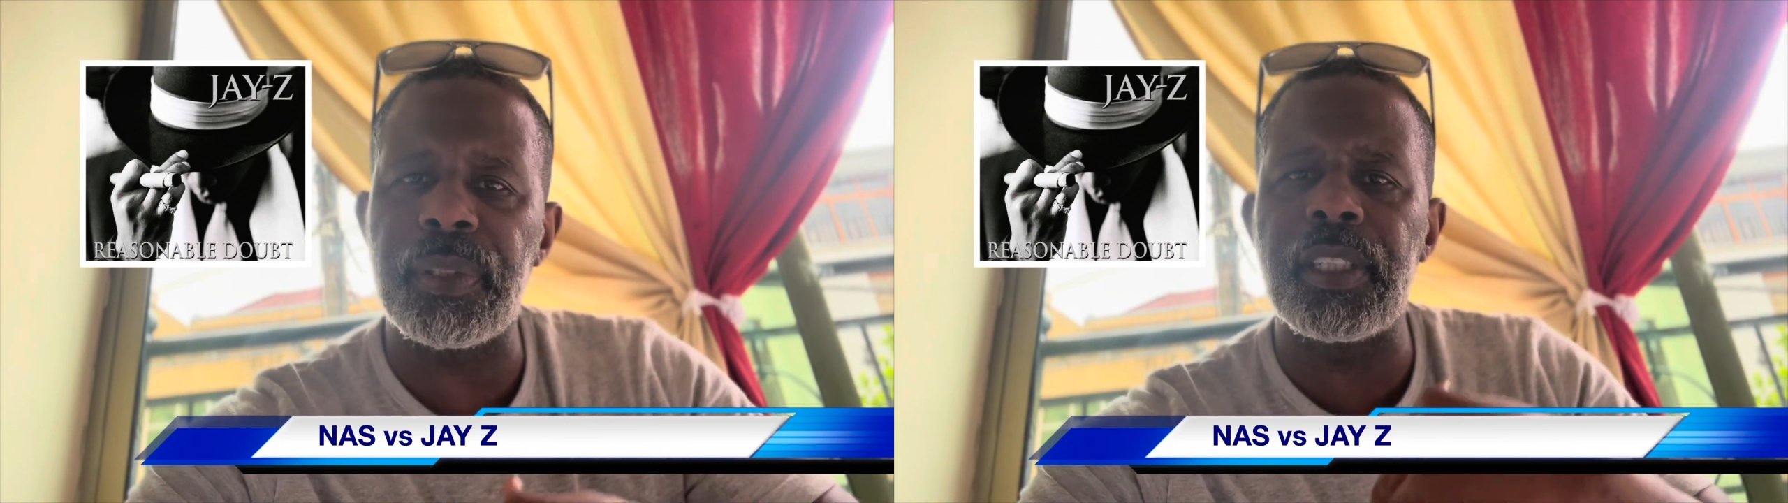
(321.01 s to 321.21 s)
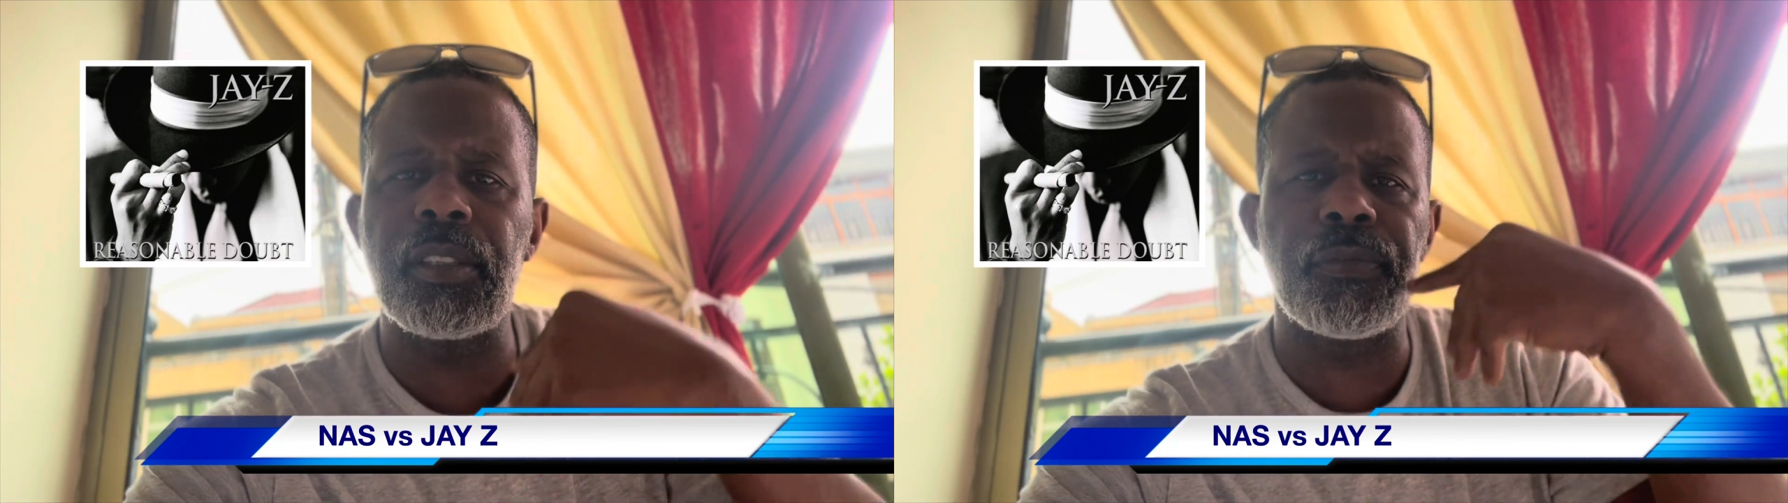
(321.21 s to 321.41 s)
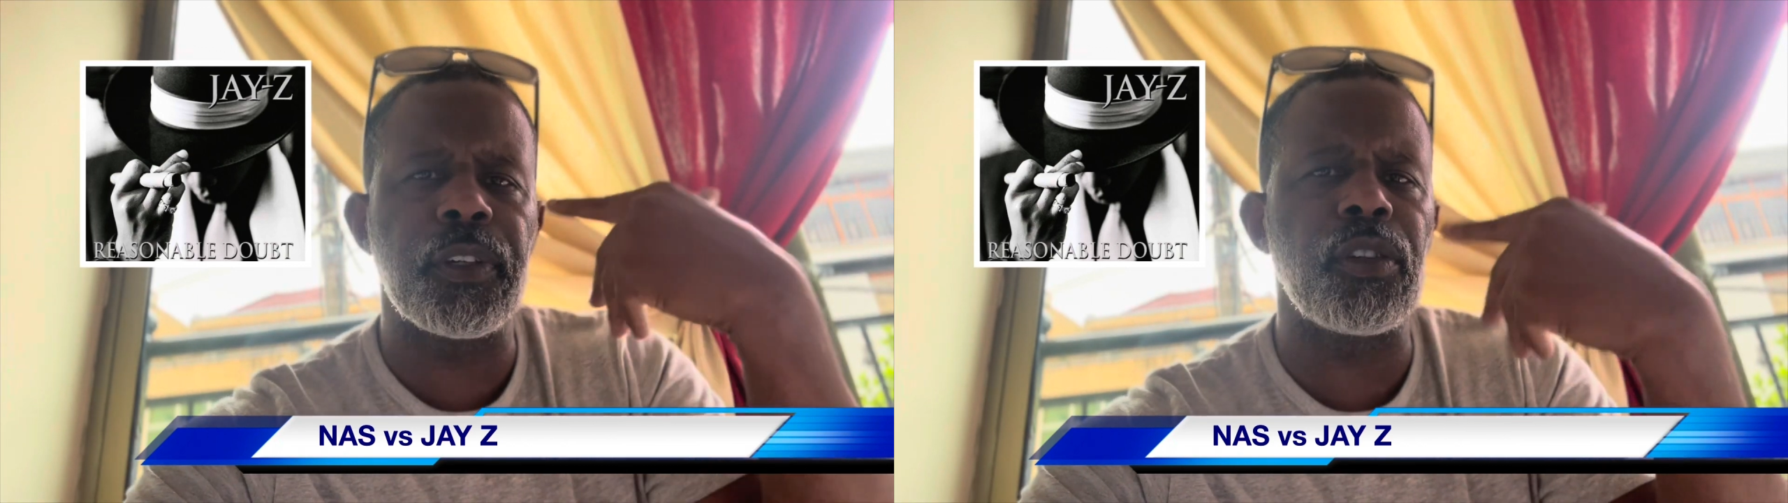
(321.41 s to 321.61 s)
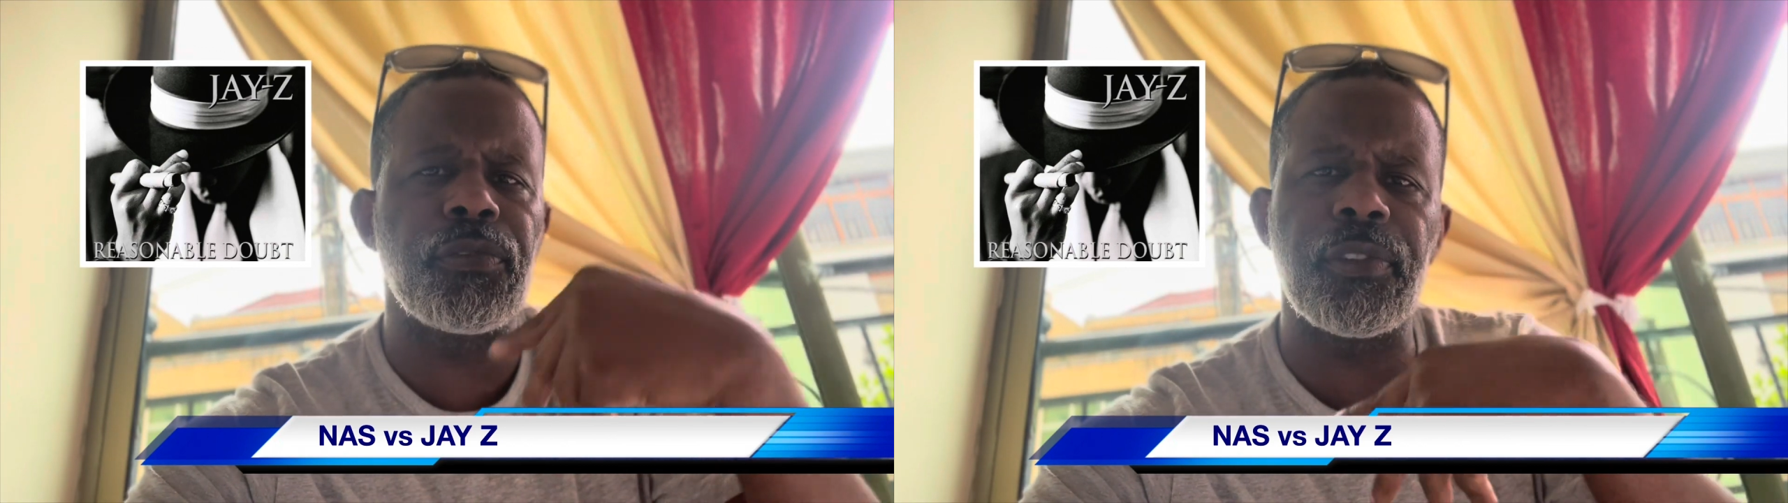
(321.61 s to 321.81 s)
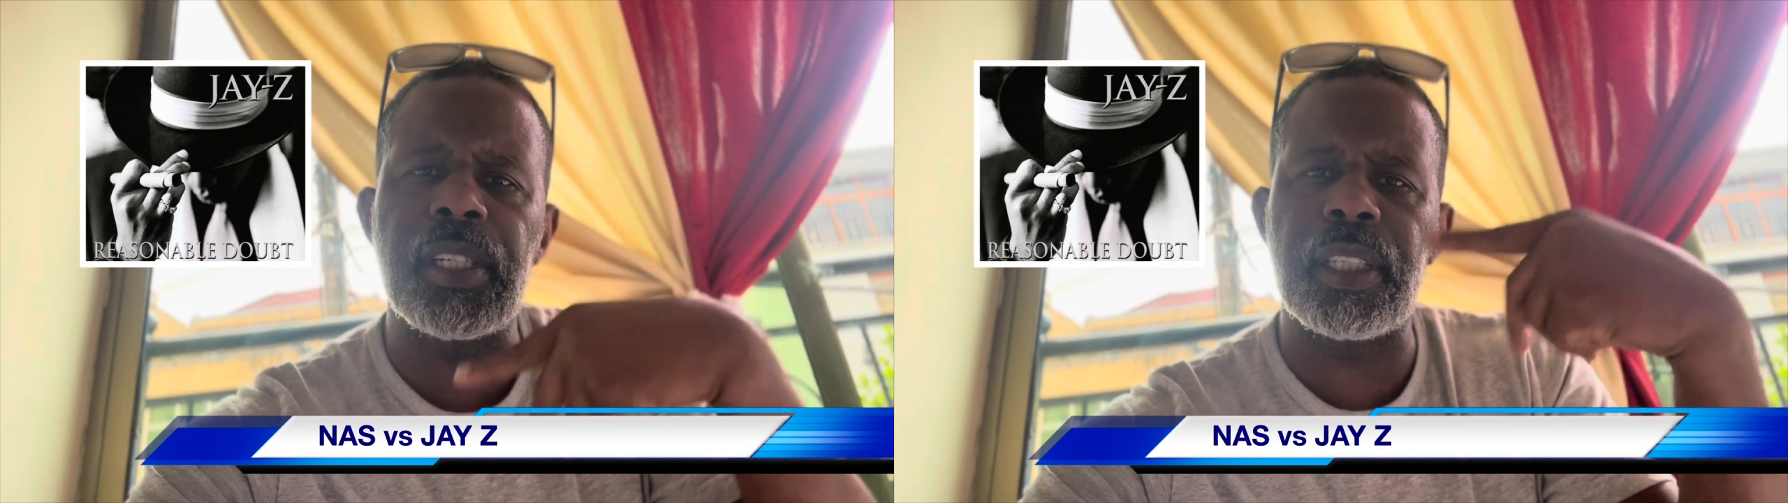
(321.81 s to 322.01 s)
please feel
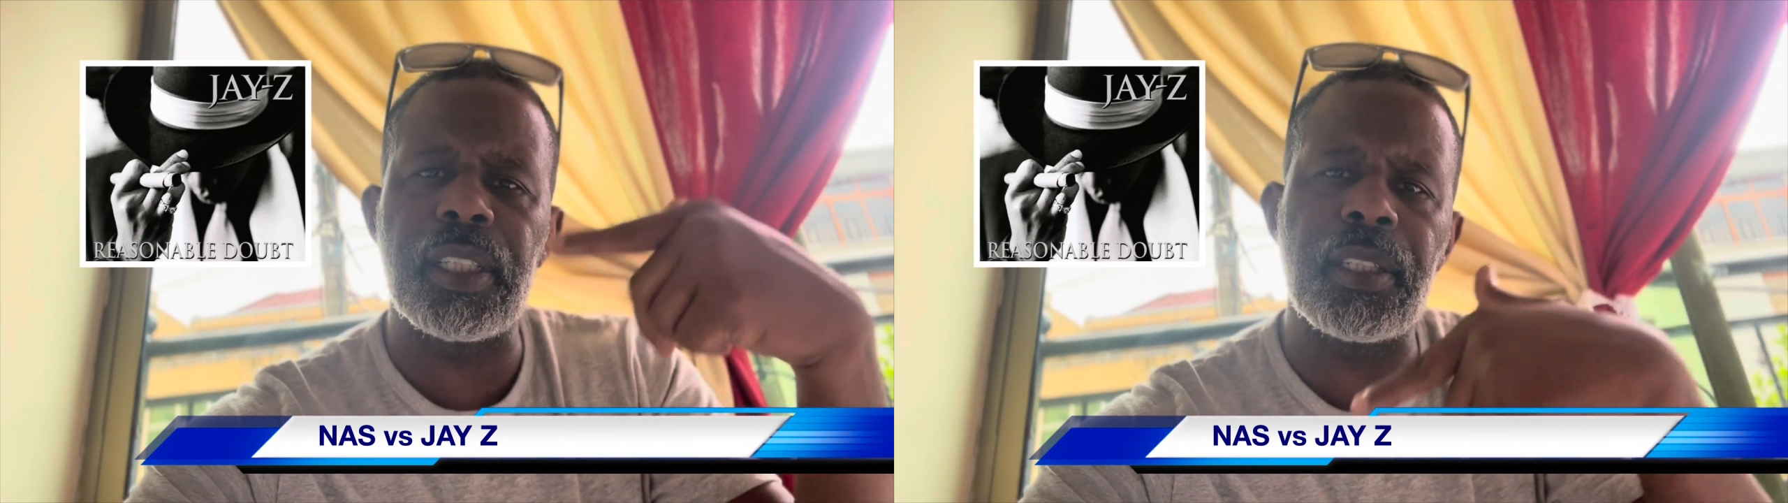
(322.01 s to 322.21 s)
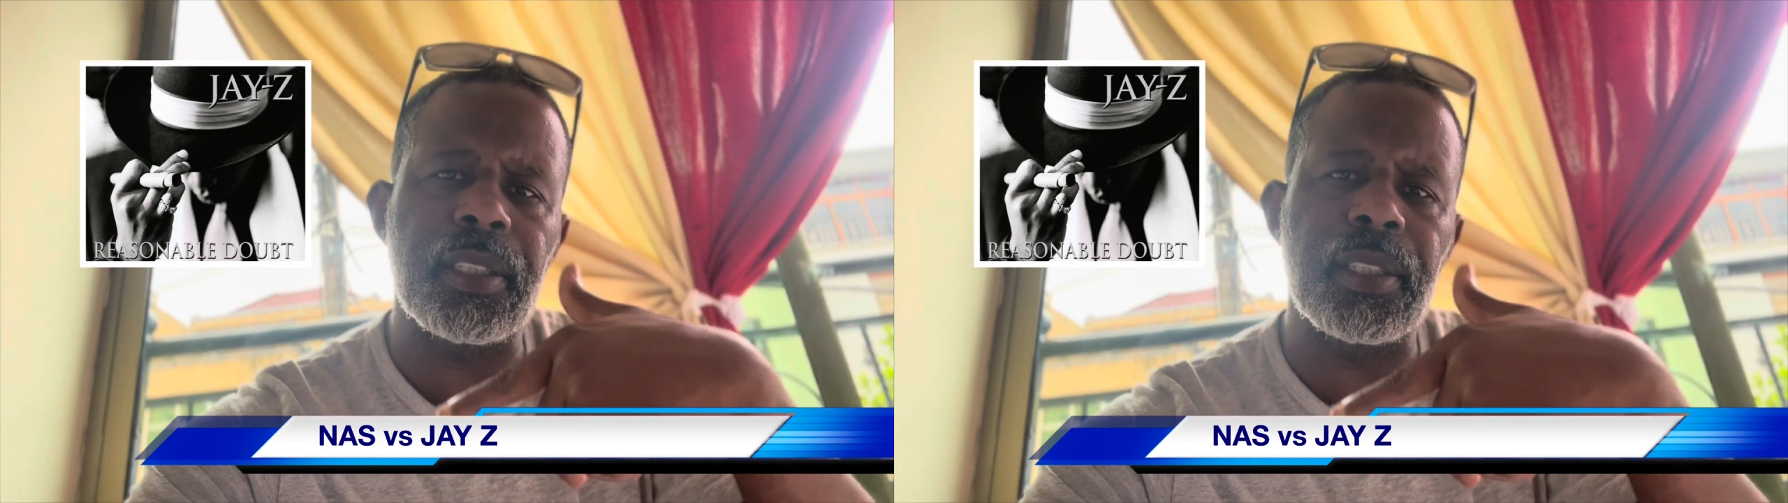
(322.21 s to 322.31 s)
free to leave